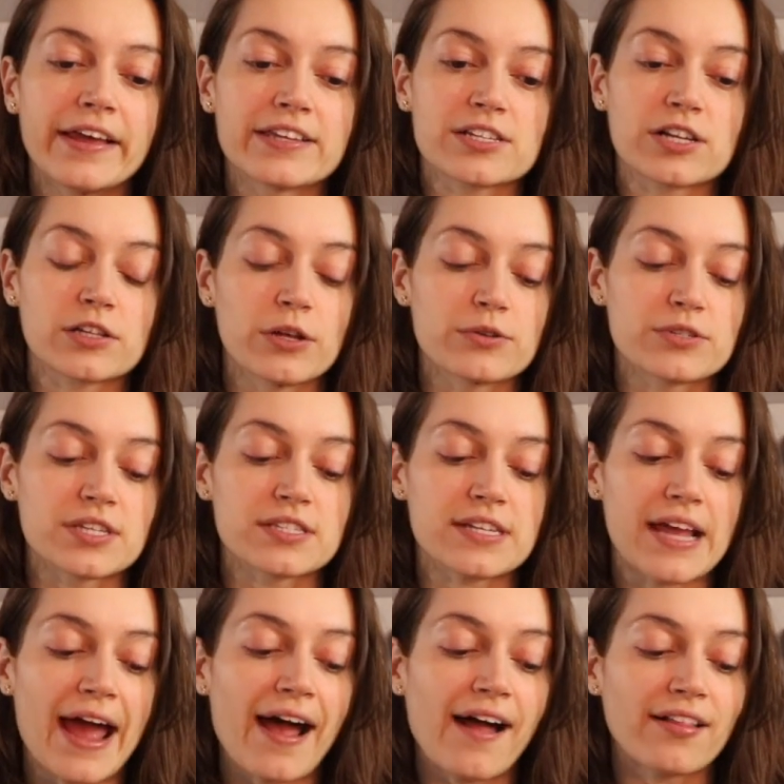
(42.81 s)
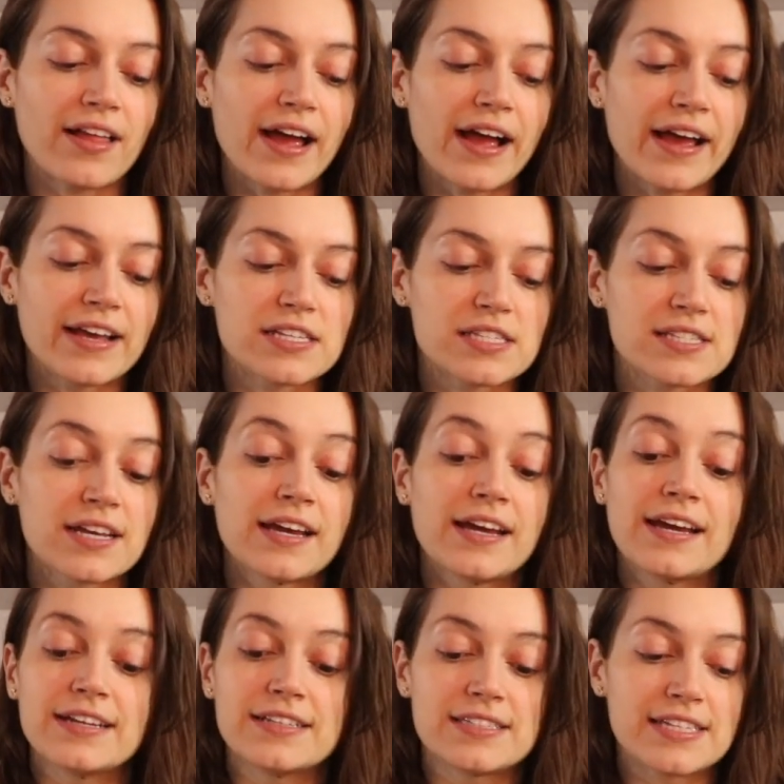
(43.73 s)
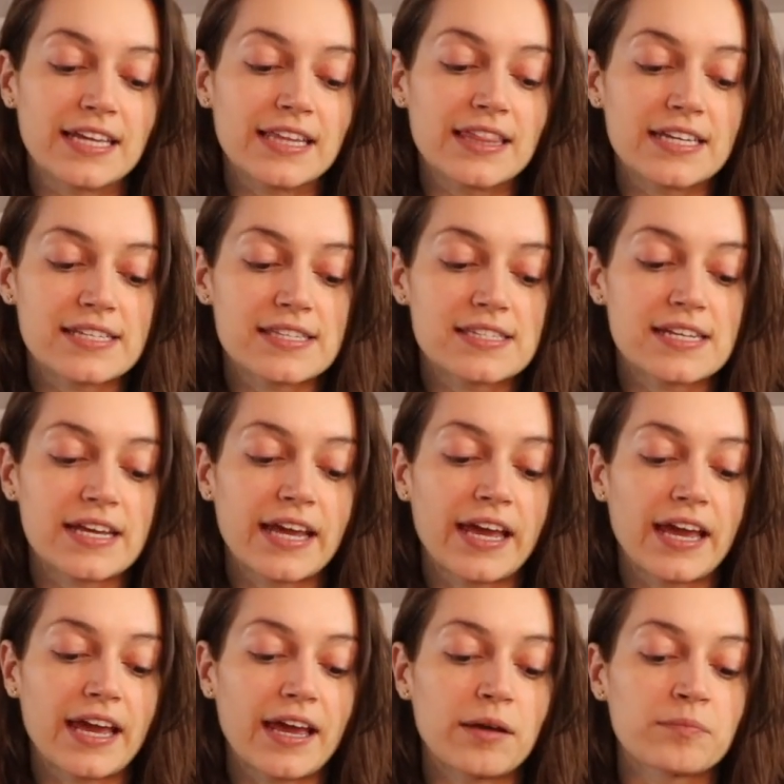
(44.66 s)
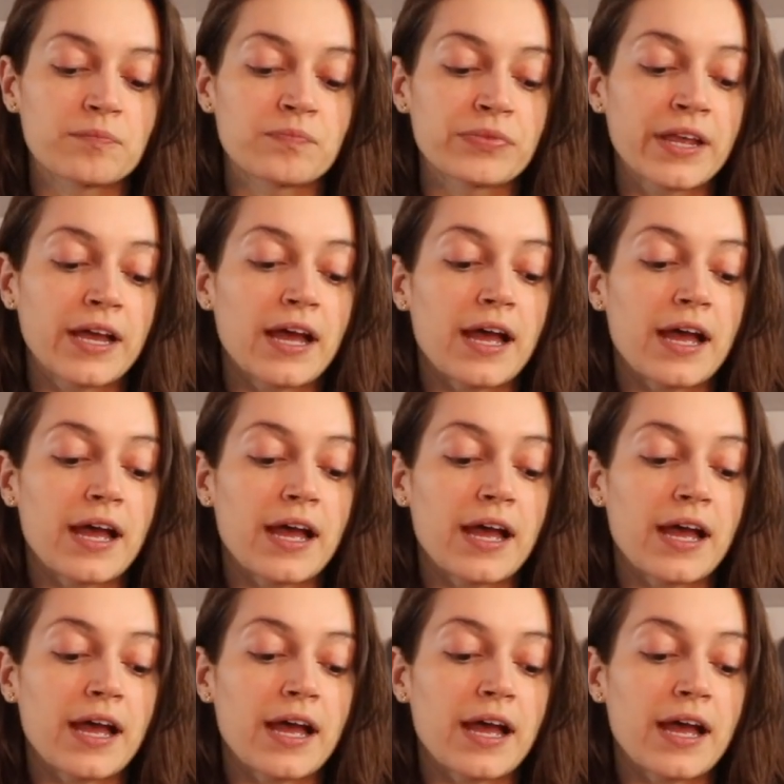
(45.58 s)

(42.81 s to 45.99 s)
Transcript: his closest allies did this to him.